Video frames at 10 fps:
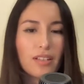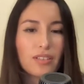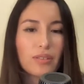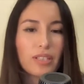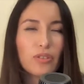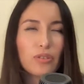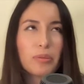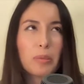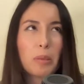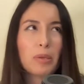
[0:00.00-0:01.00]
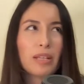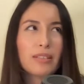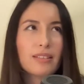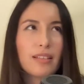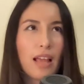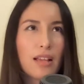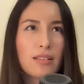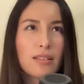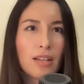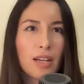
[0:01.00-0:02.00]
So can you remember like the
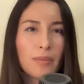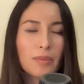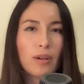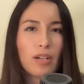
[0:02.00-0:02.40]
last time you